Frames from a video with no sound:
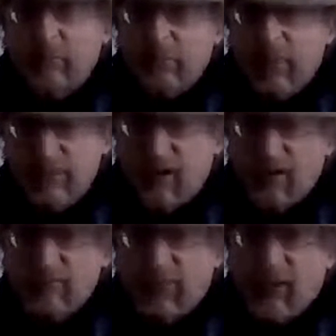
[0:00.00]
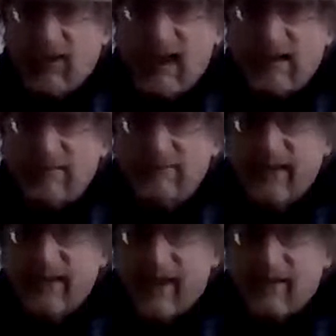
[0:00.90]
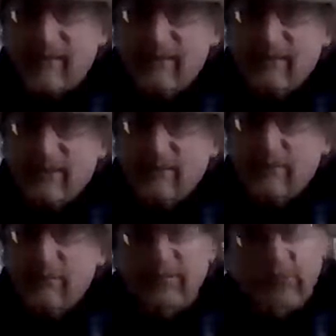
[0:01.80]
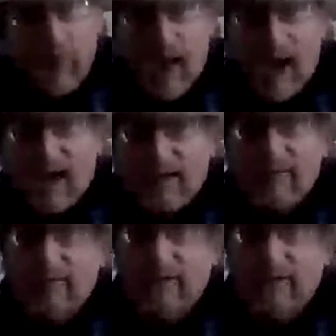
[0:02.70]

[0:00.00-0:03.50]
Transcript: pretty darn far out of town. So it's quiet.